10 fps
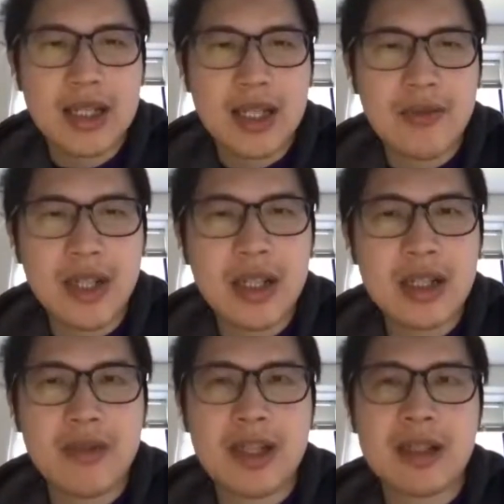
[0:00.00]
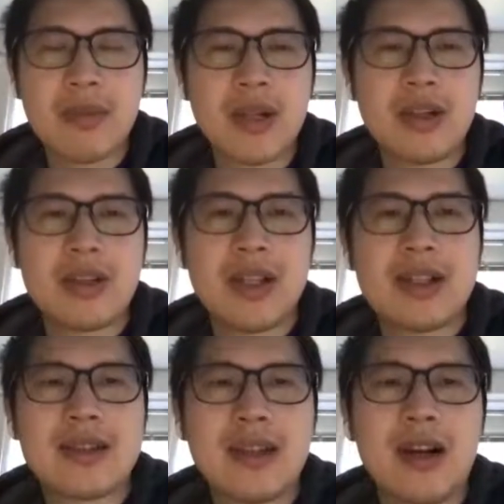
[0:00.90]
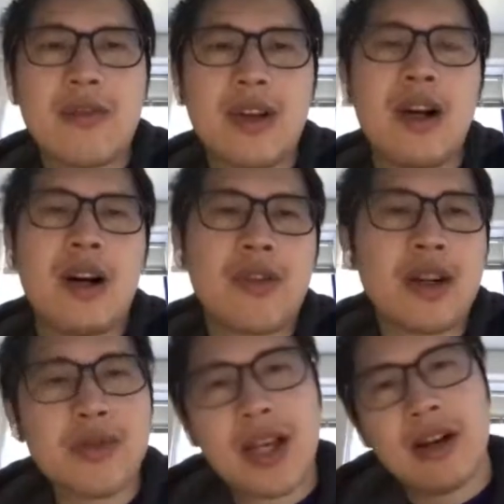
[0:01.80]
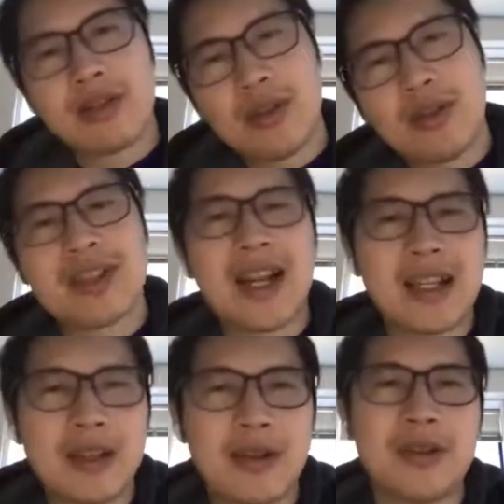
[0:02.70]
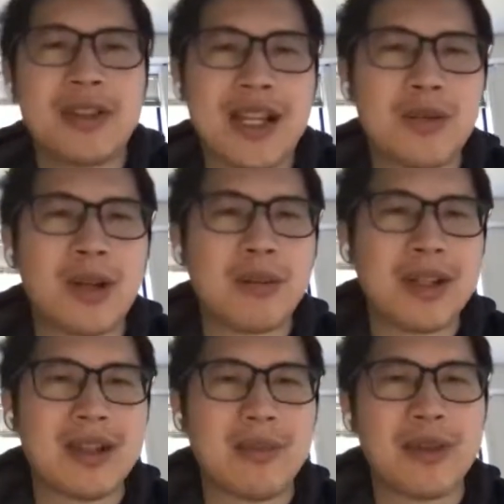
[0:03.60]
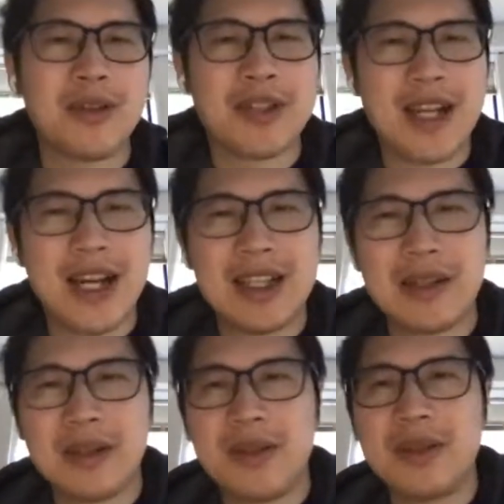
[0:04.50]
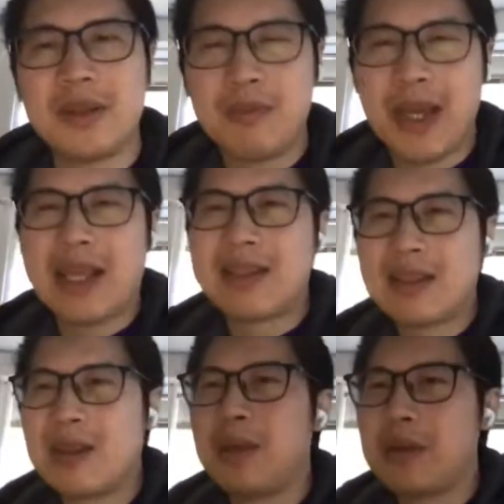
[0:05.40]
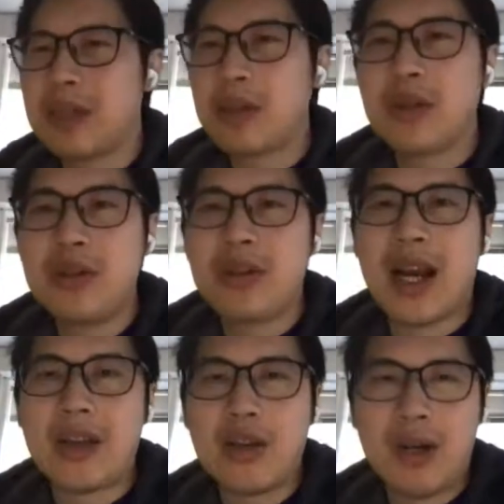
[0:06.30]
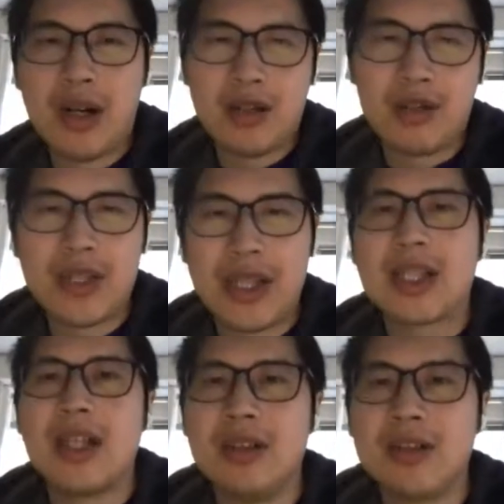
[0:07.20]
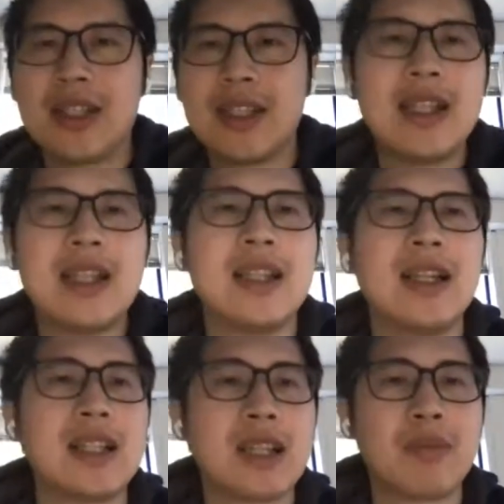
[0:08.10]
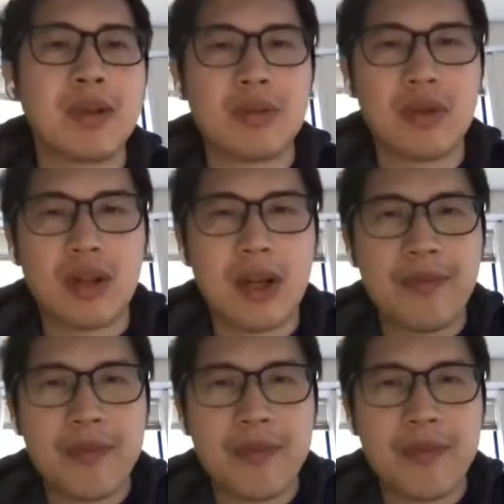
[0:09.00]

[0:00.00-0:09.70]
The advantage of this approach is, of course, we can also use like a neural network based approach that use a tree GRU model to encode the input program.